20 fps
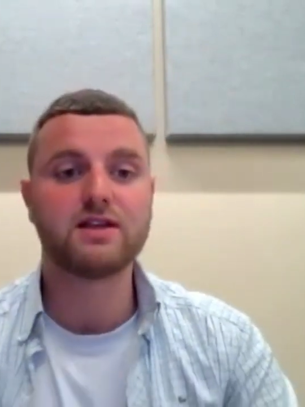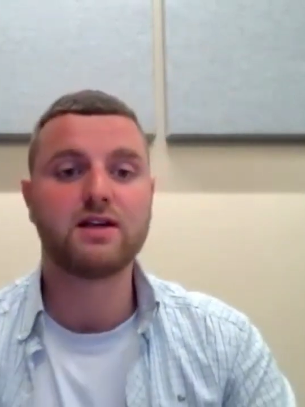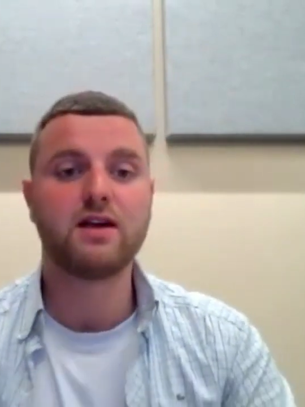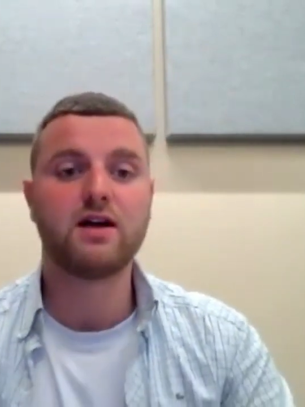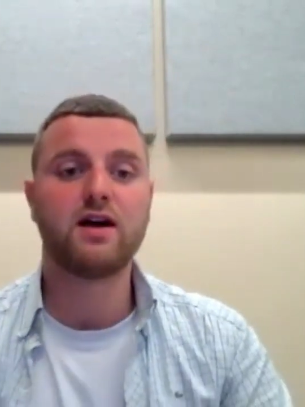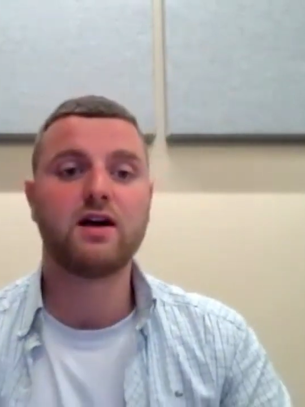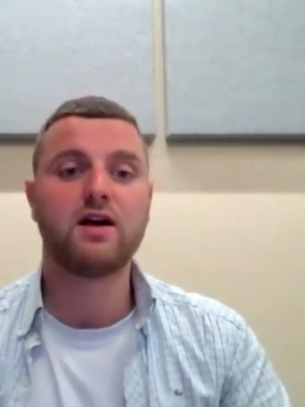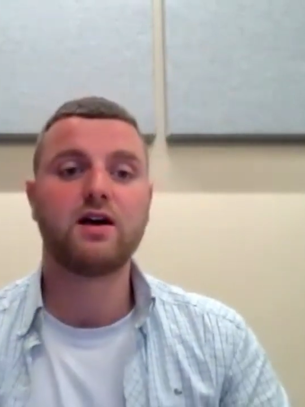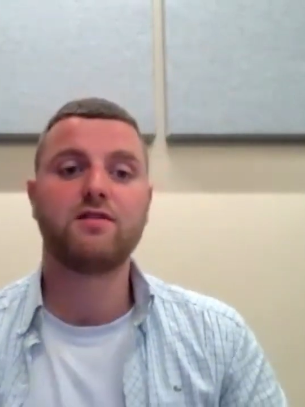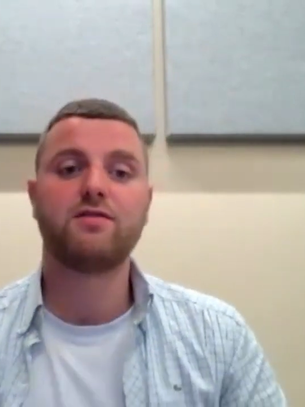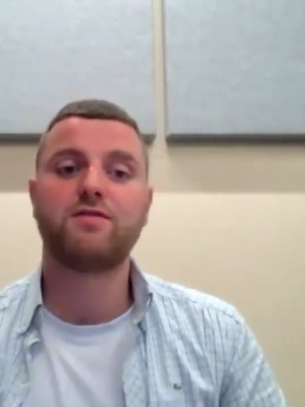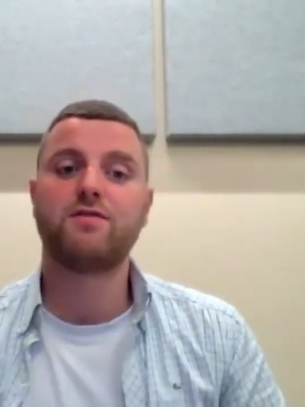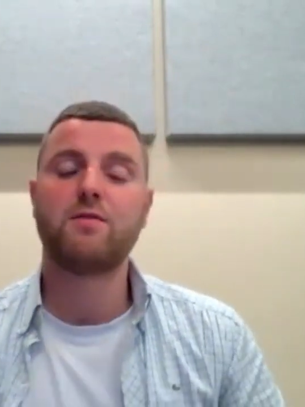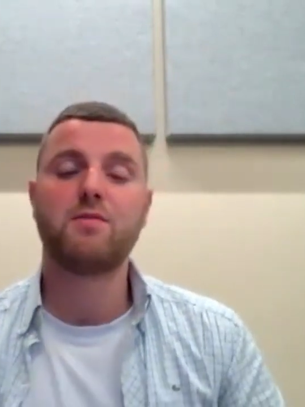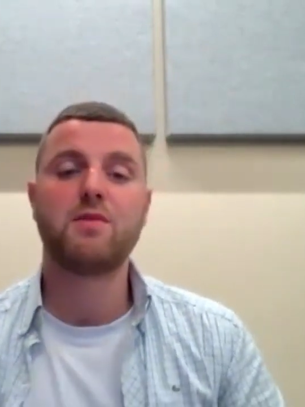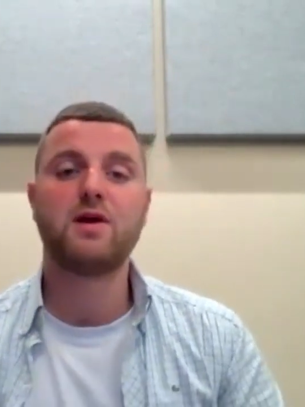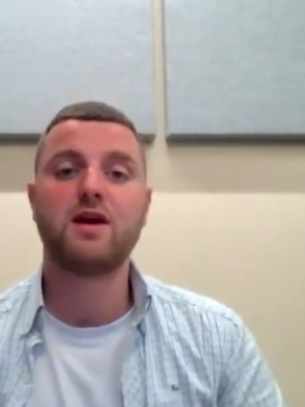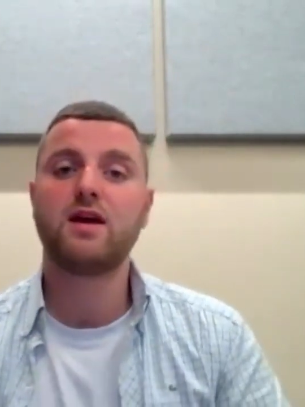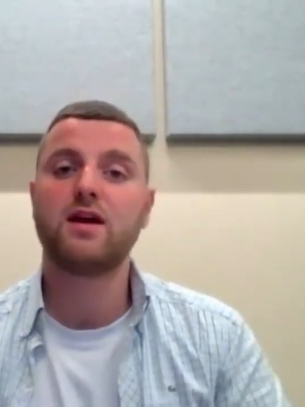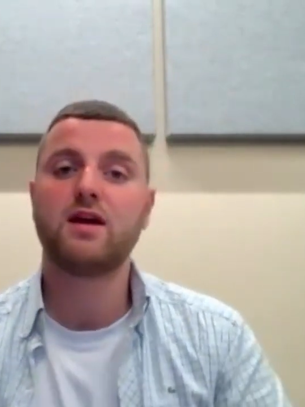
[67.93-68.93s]
And for
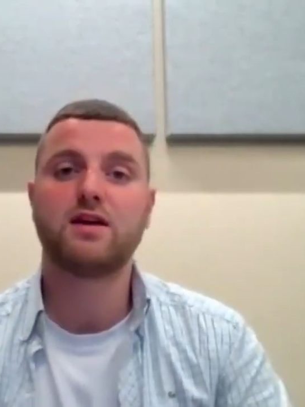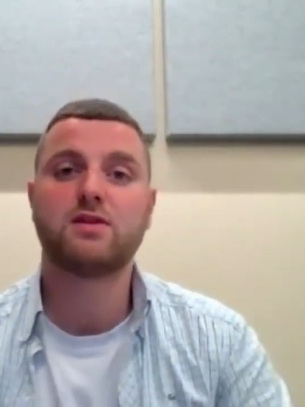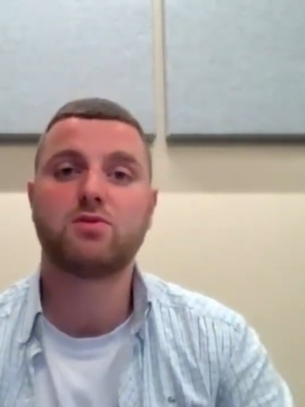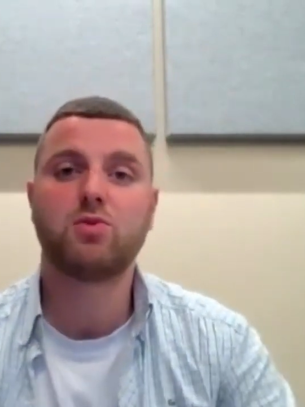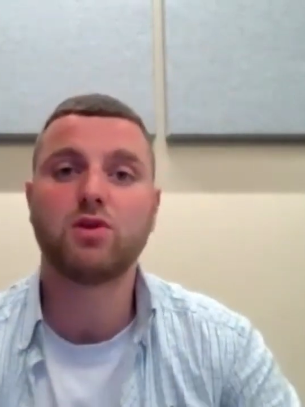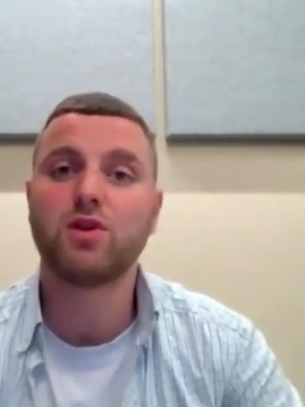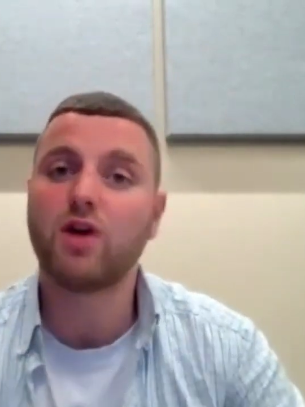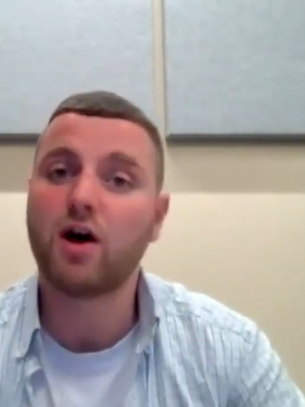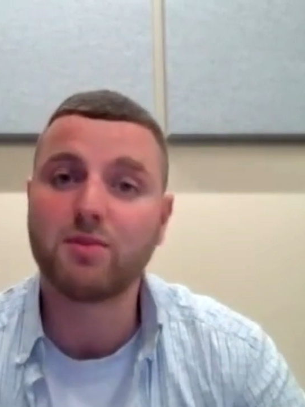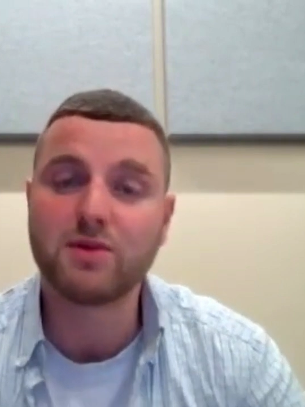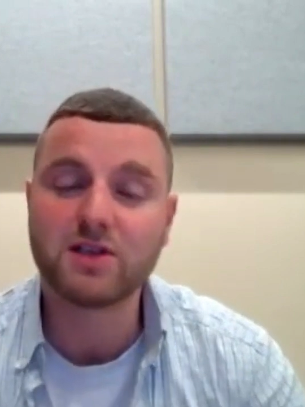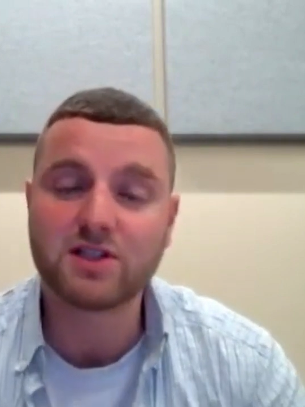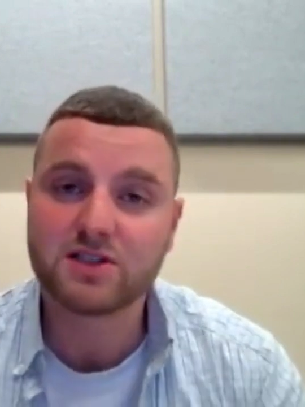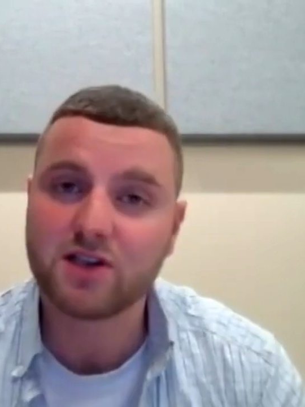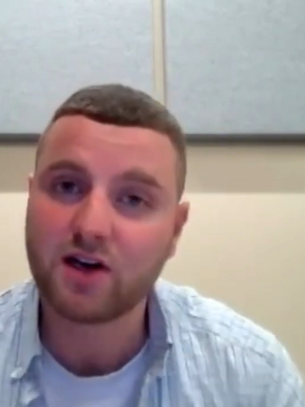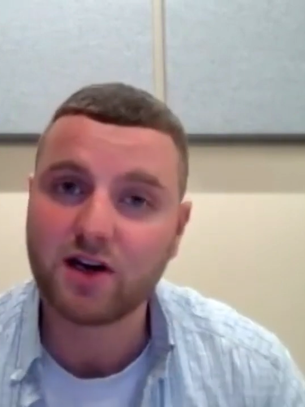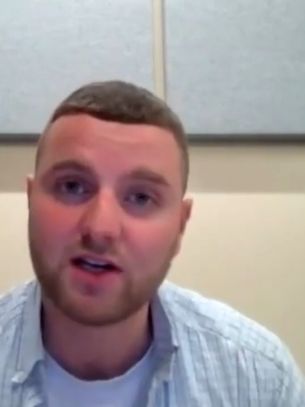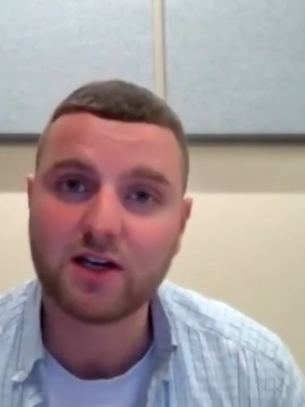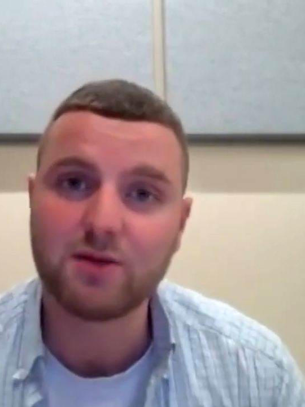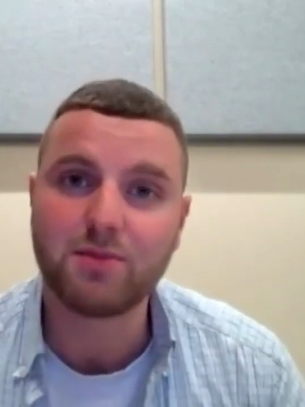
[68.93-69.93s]
me, it's one that I'm
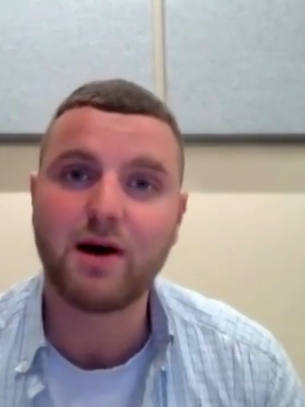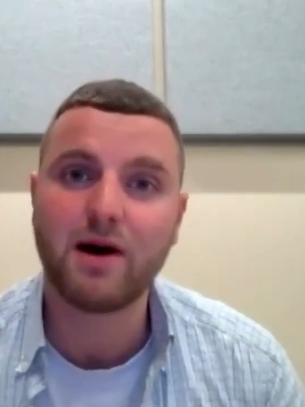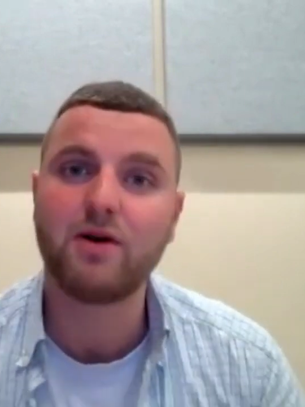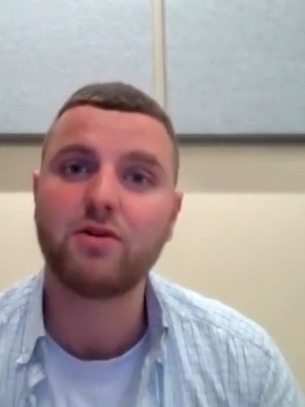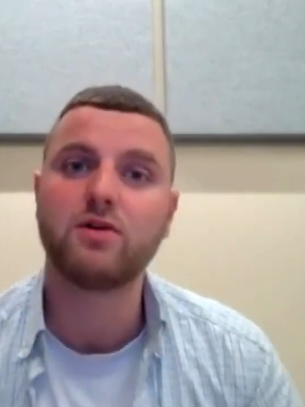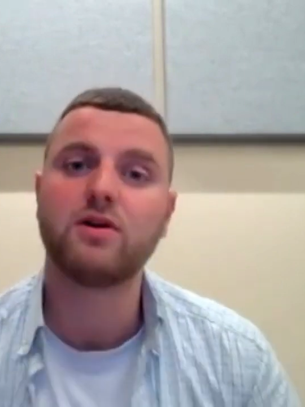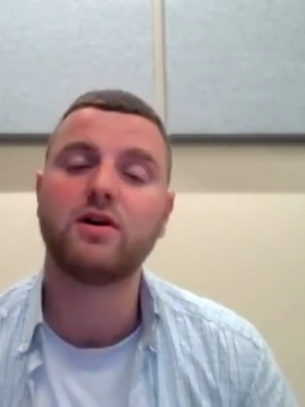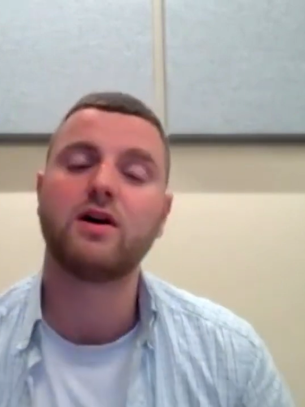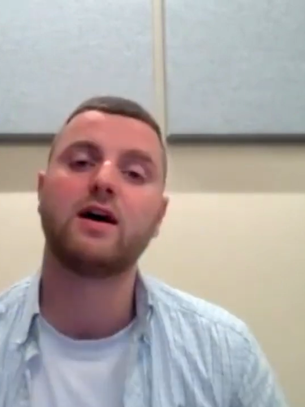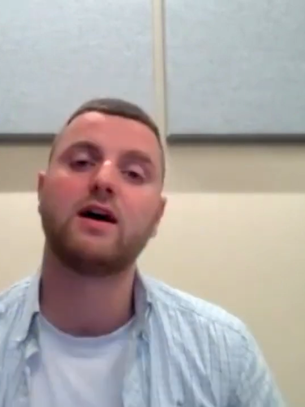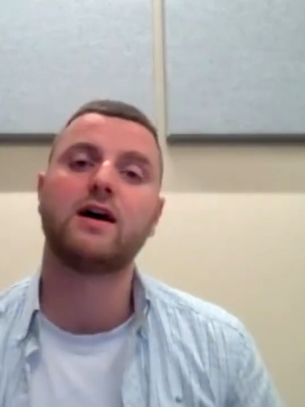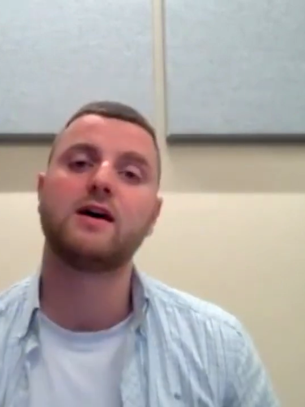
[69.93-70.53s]
excited about.